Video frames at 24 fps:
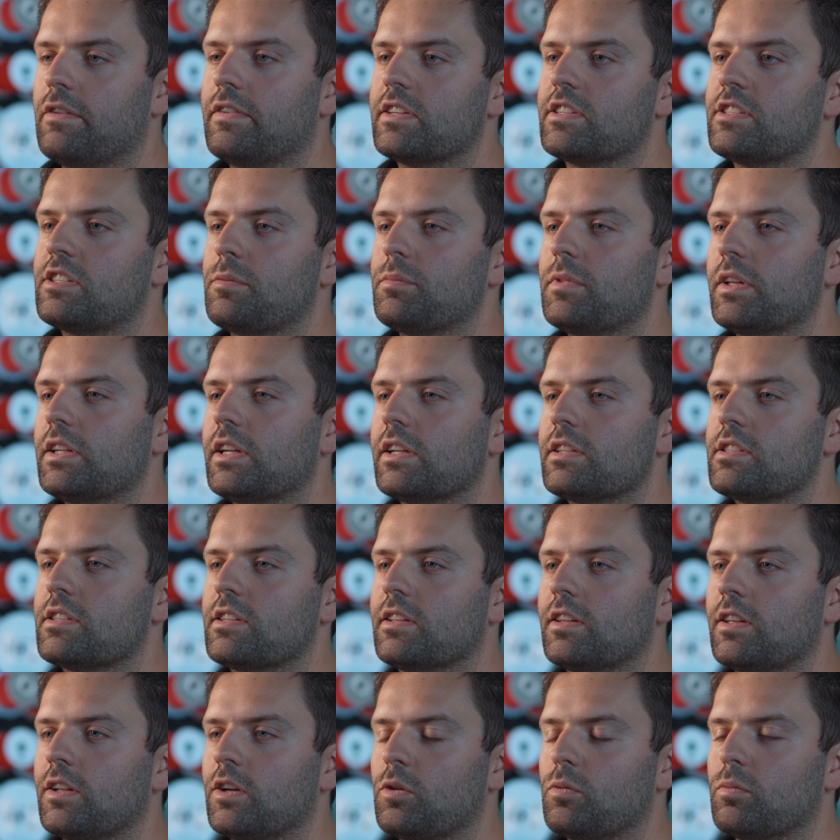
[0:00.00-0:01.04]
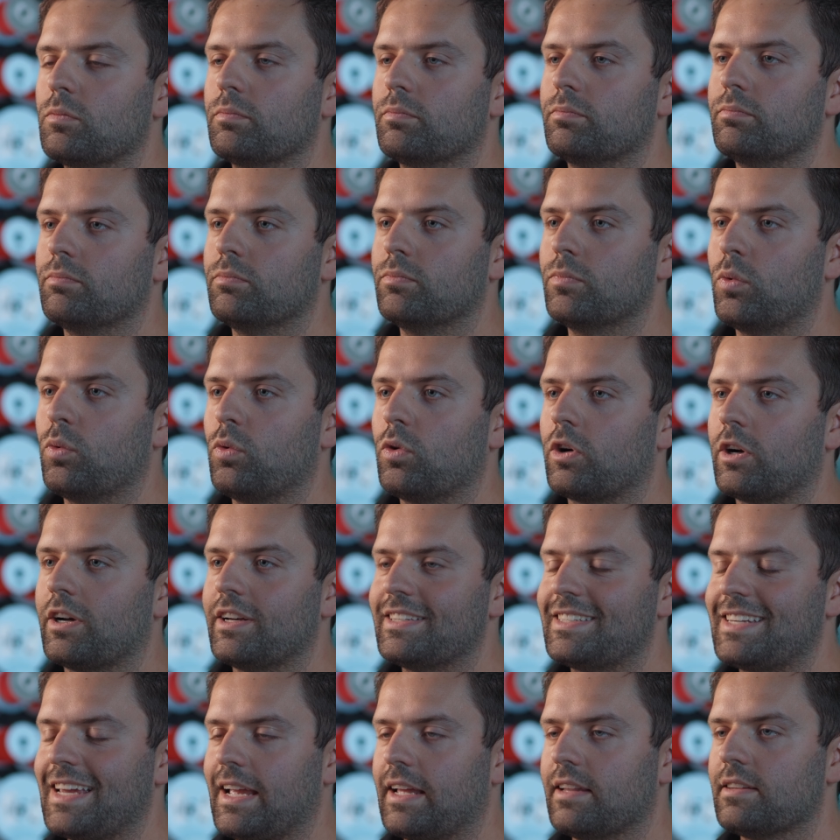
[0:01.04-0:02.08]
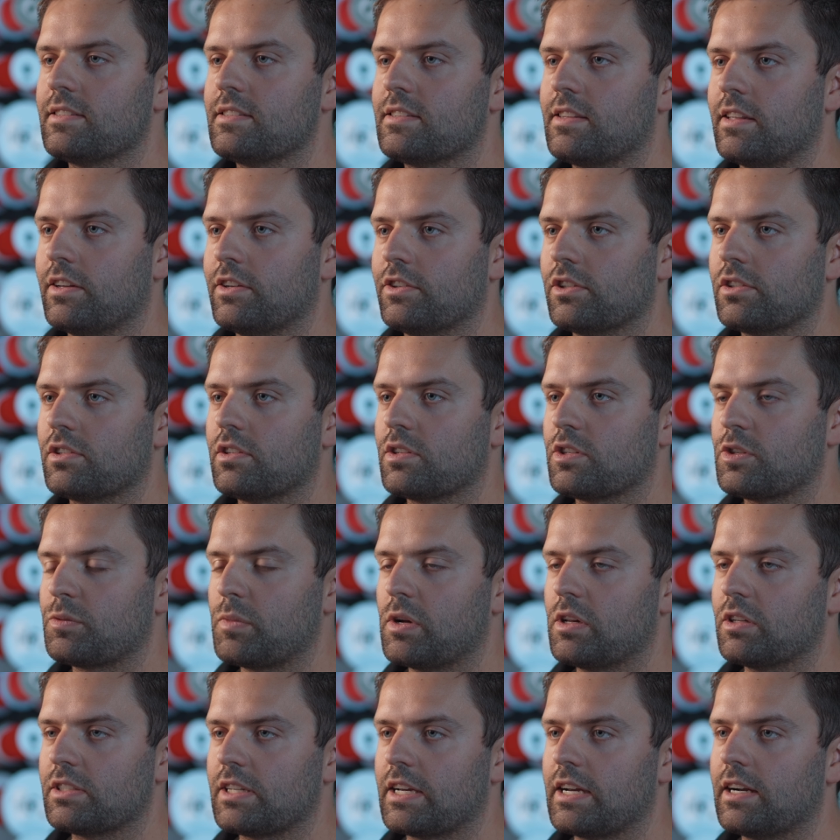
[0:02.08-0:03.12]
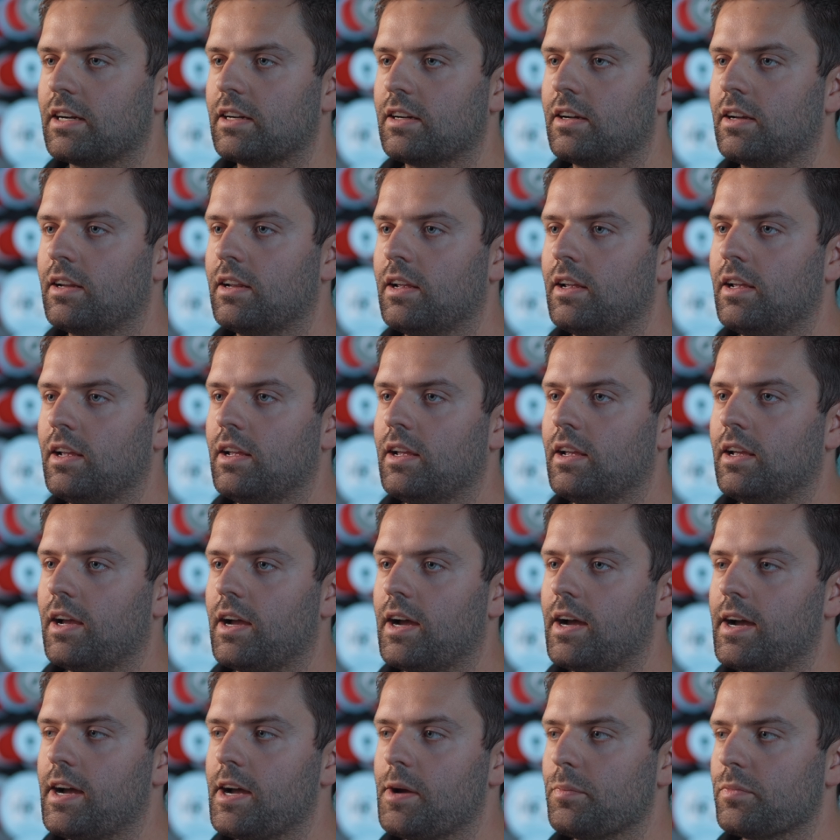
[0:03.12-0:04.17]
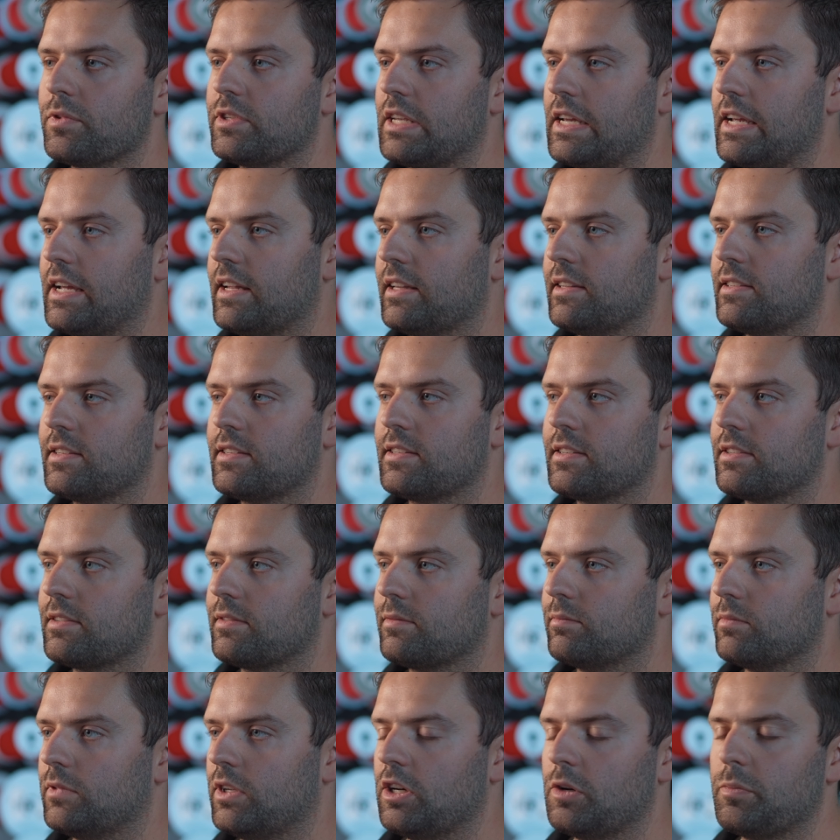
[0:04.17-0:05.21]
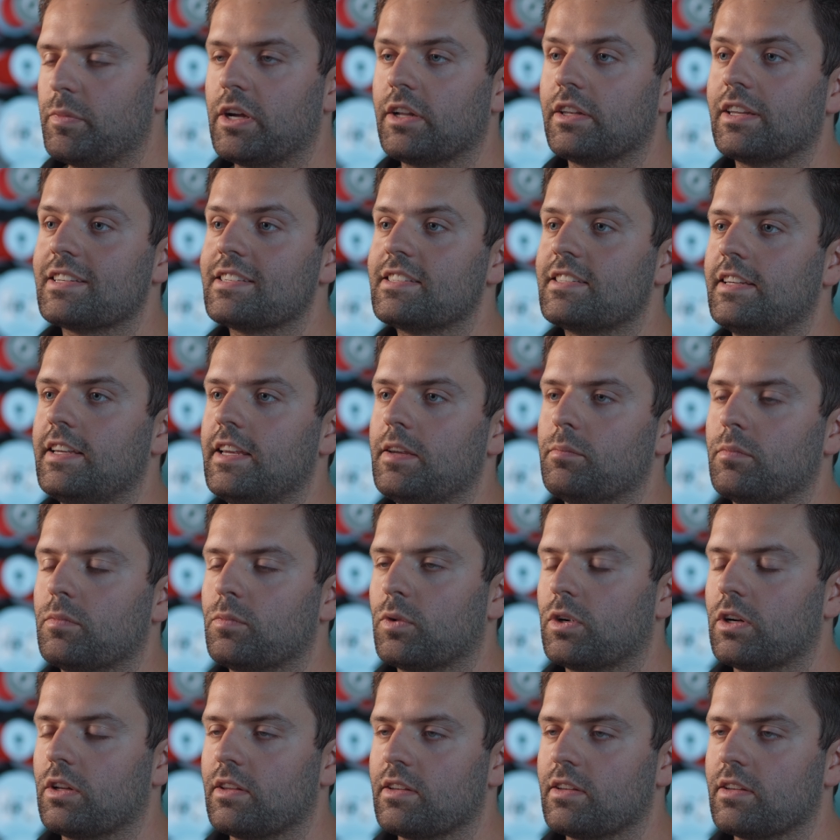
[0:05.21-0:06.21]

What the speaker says: if it's something that's a little more intense than just a small tear, say it's gonna be on the seam where